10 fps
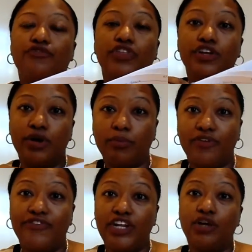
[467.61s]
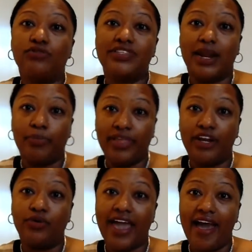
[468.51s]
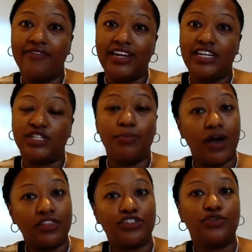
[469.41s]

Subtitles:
for the number of videos that I plan on having each month.